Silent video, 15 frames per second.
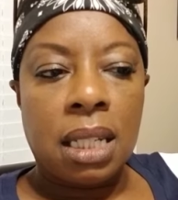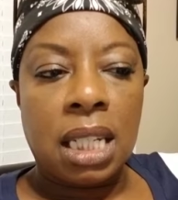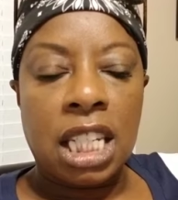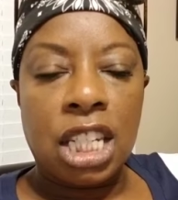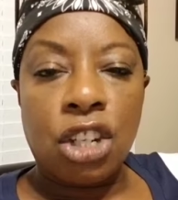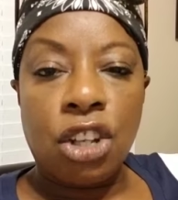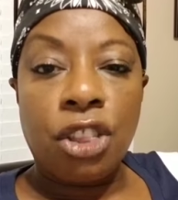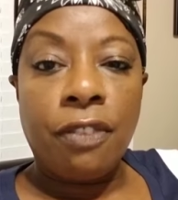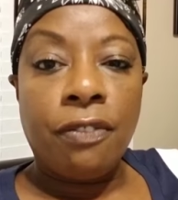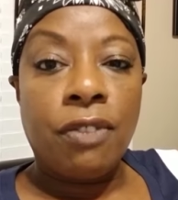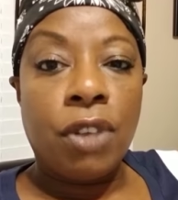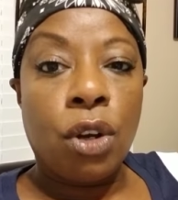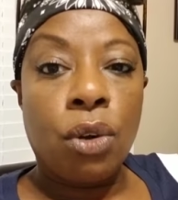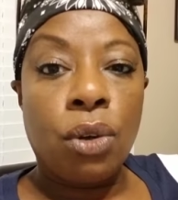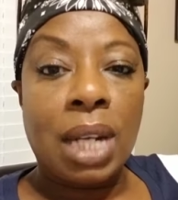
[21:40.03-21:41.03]
get on the
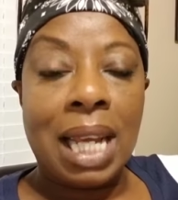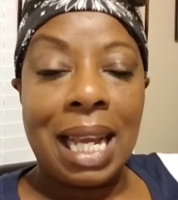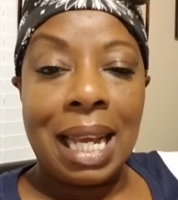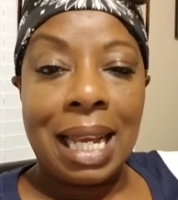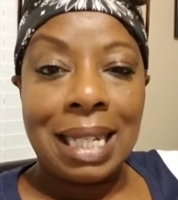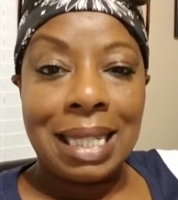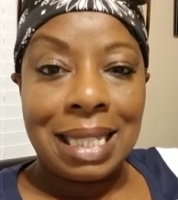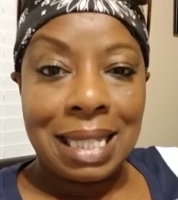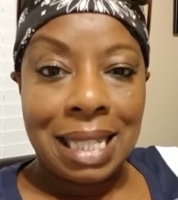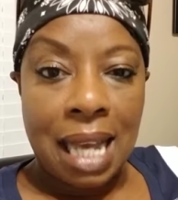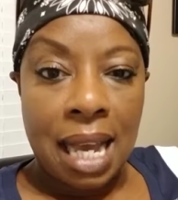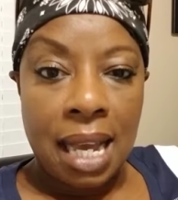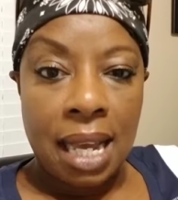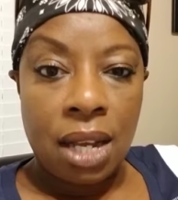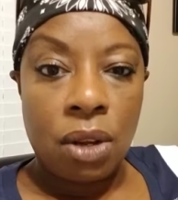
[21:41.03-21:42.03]
phone and
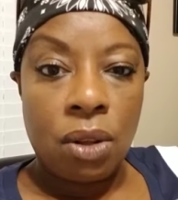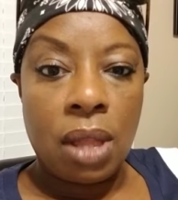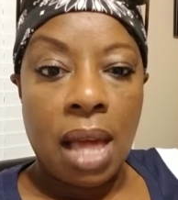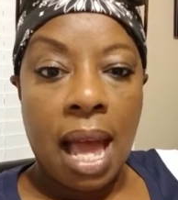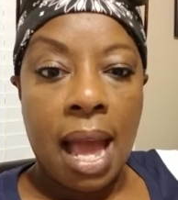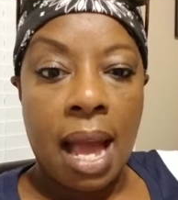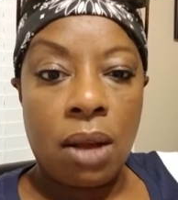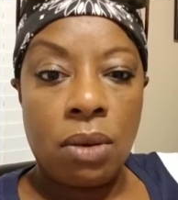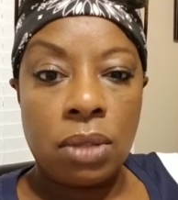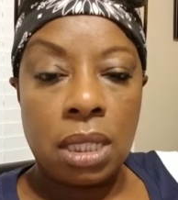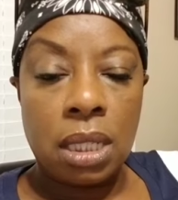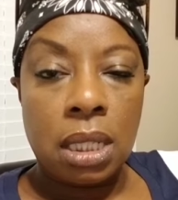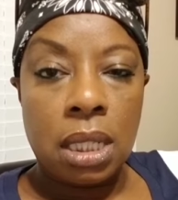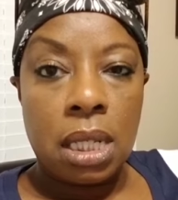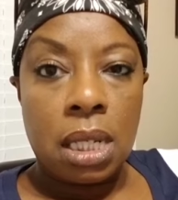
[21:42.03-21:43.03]
dial out
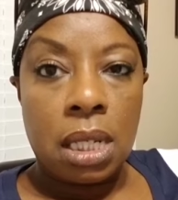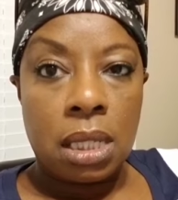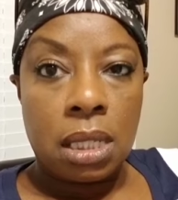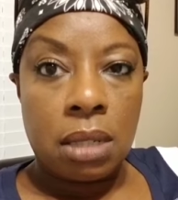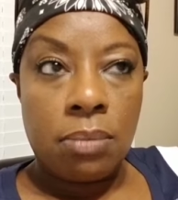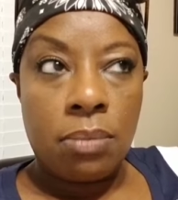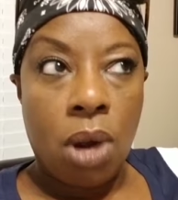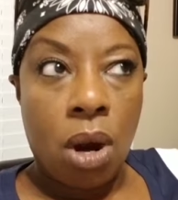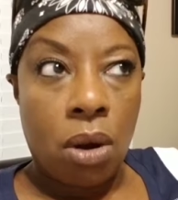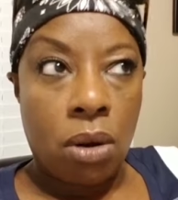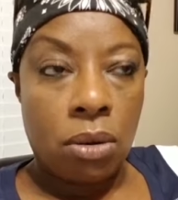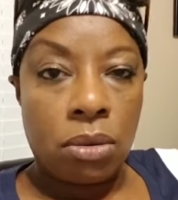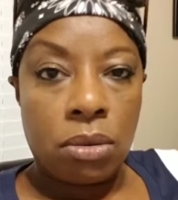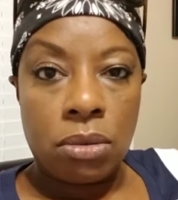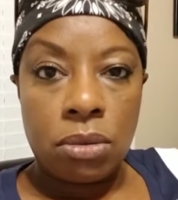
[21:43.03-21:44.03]

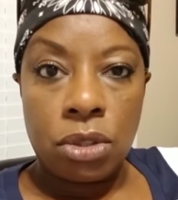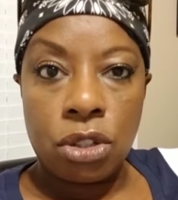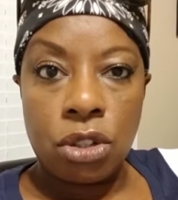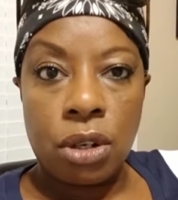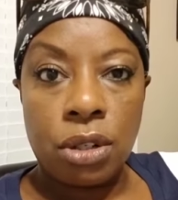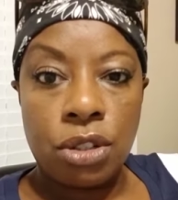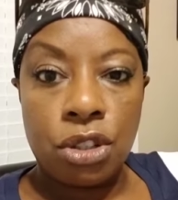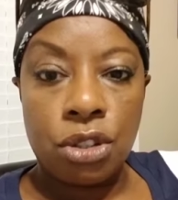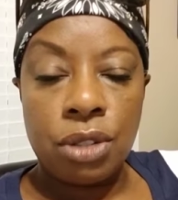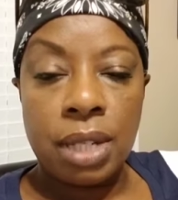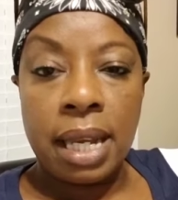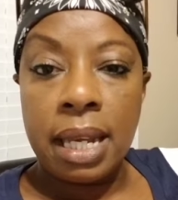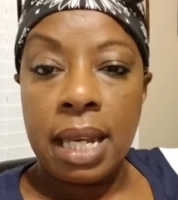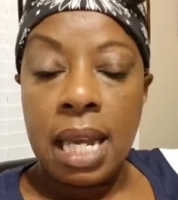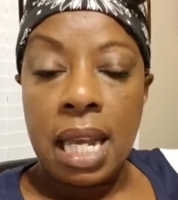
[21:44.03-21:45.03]
tomorrow. Start your
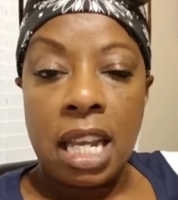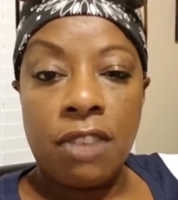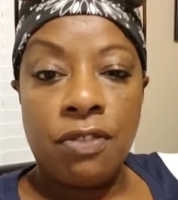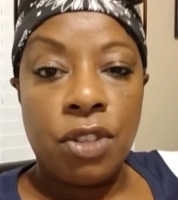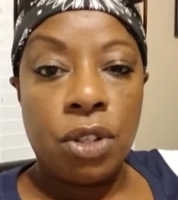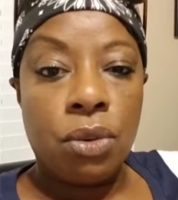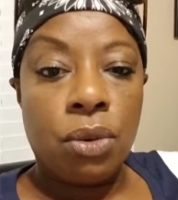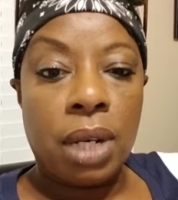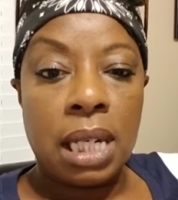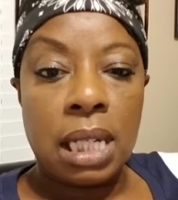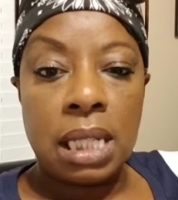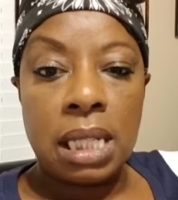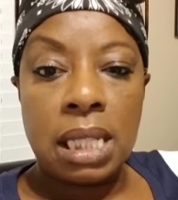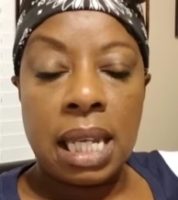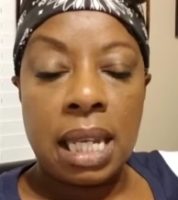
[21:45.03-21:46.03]
day. If you're in
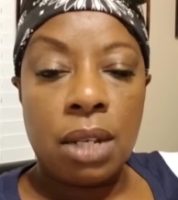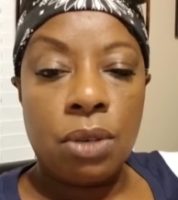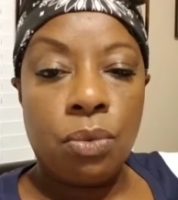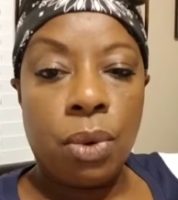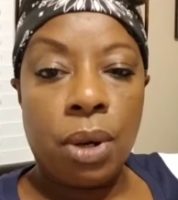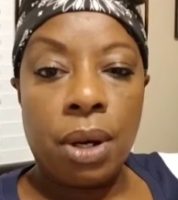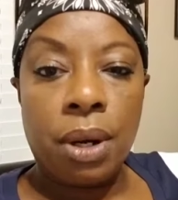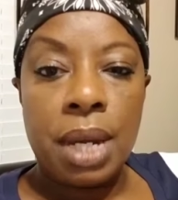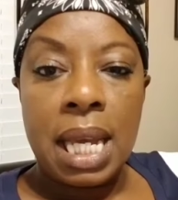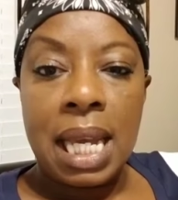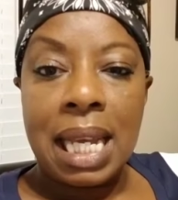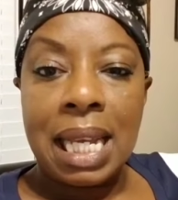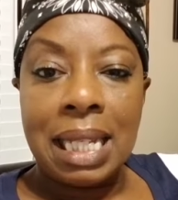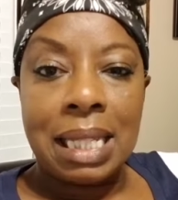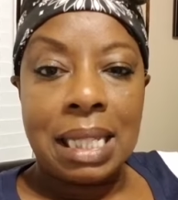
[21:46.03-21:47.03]
a state where
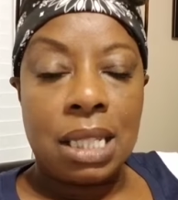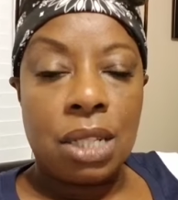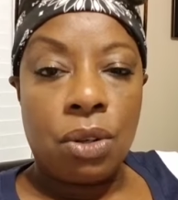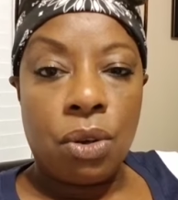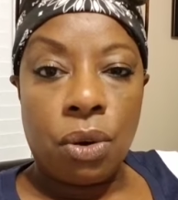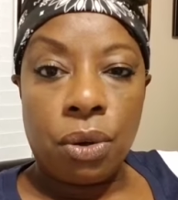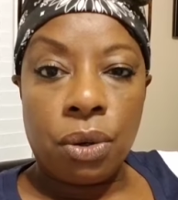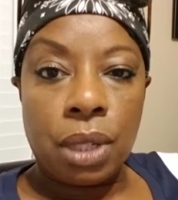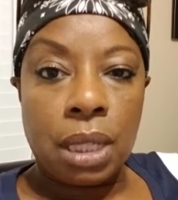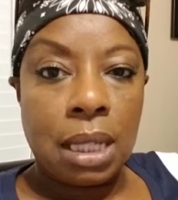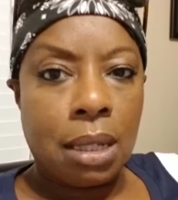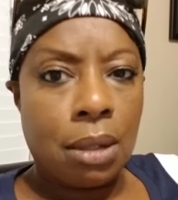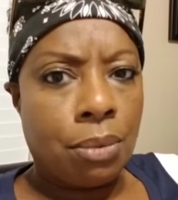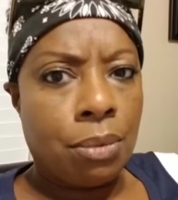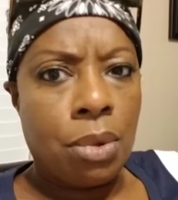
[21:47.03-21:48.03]
it's still
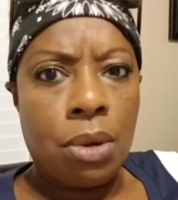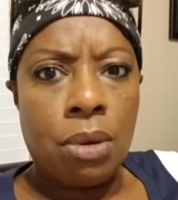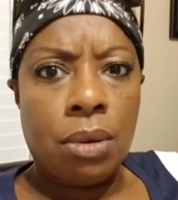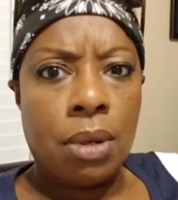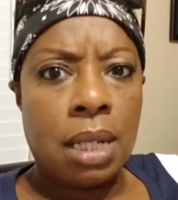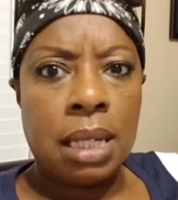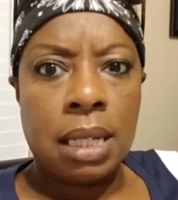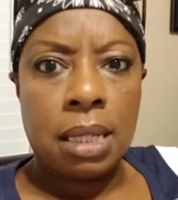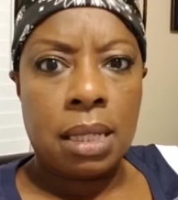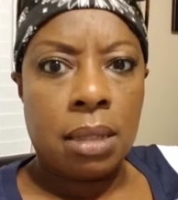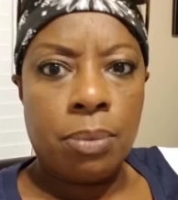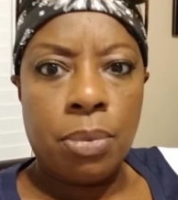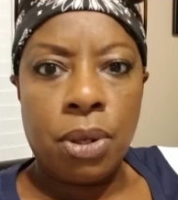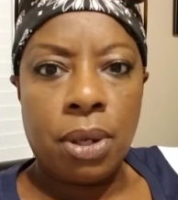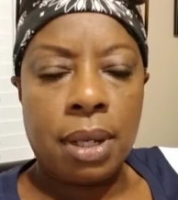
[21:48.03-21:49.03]
early, well, get to
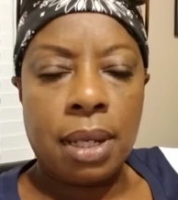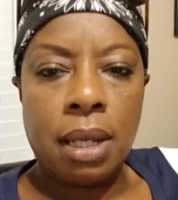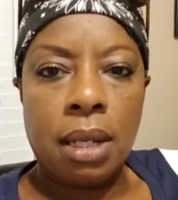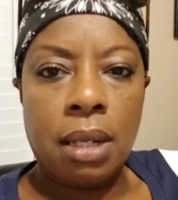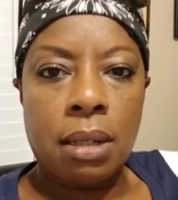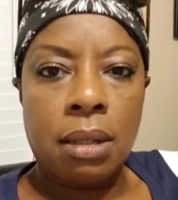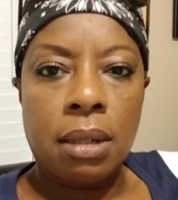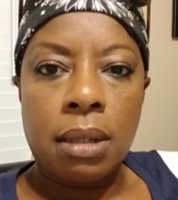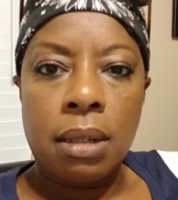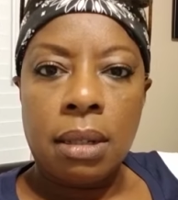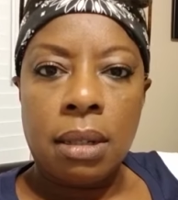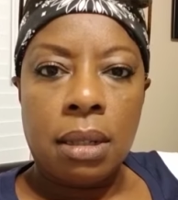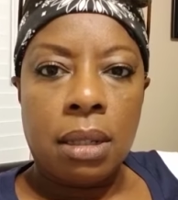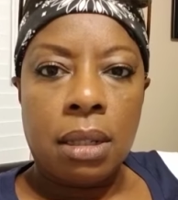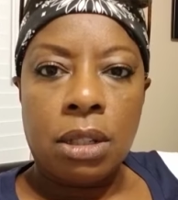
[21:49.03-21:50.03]
booking.
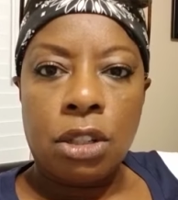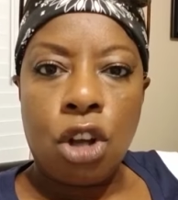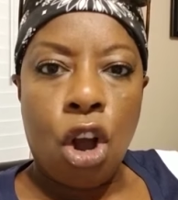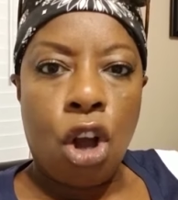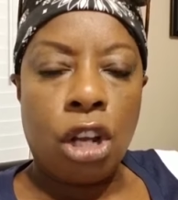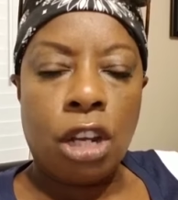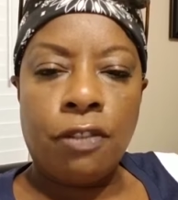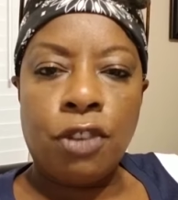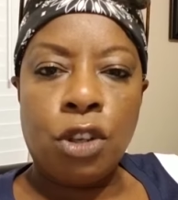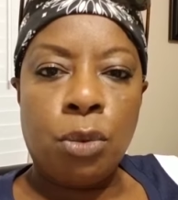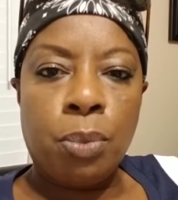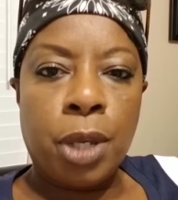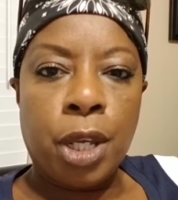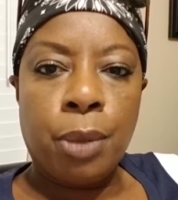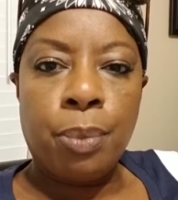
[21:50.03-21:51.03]
Call a few
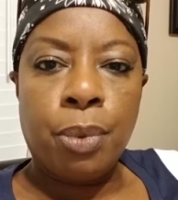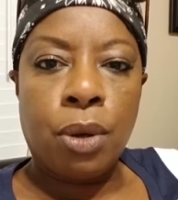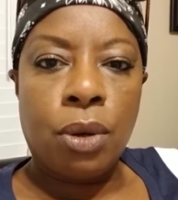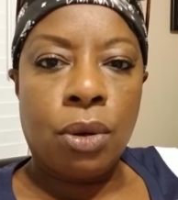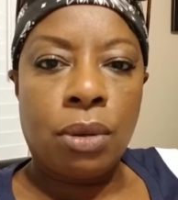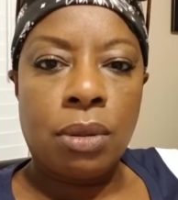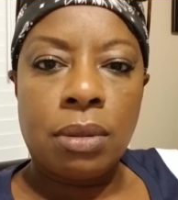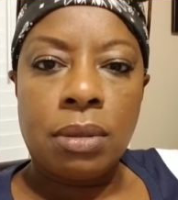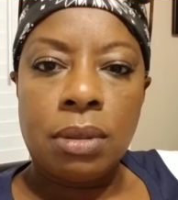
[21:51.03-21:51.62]
people.